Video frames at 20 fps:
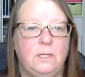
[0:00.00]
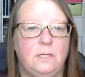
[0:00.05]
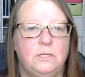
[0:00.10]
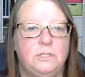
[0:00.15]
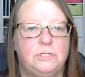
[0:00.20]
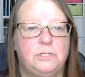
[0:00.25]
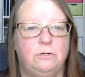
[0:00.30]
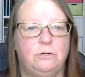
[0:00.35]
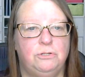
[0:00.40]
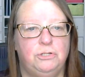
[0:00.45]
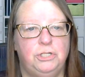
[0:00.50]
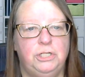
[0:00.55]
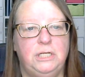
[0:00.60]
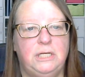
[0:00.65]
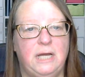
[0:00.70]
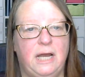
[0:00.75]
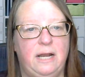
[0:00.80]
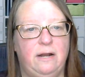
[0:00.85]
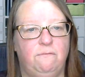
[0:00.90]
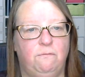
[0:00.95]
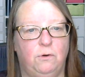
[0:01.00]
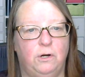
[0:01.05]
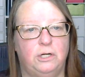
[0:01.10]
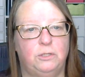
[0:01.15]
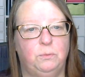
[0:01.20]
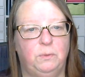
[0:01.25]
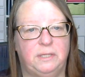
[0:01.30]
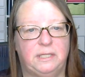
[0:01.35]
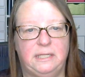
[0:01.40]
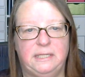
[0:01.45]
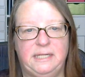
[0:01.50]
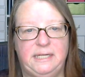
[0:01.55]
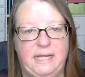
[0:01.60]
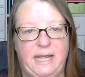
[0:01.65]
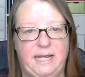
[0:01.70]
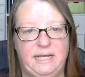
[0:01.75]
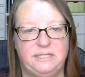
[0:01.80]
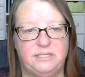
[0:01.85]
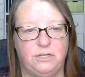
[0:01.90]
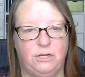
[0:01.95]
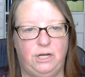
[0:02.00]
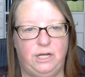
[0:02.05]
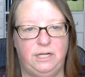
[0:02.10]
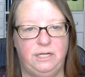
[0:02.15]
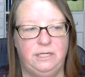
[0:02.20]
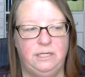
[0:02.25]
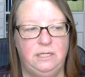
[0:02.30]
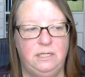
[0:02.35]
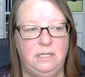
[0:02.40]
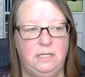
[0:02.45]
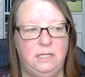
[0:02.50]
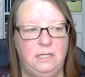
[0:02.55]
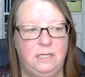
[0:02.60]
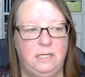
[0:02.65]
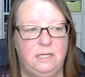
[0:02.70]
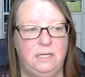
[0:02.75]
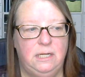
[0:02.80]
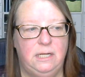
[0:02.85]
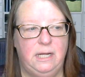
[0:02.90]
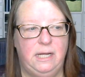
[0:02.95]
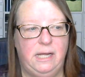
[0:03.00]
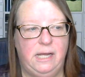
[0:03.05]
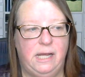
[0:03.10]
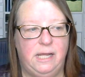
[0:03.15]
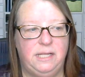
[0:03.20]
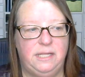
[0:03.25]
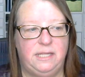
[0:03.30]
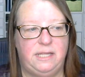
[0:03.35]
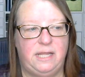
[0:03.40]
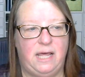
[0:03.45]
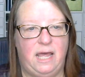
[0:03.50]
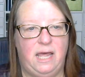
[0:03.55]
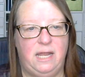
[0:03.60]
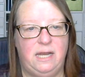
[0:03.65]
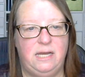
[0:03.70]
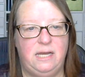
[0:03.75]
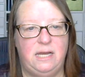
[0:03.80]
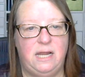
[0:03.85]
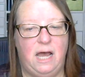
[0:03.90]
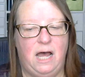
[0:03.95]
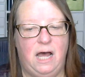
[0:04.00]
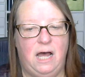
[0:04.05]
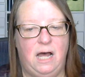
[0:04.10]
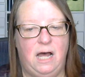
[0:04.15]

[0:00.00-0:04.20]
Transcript: So she kind of worked with the liaison, and then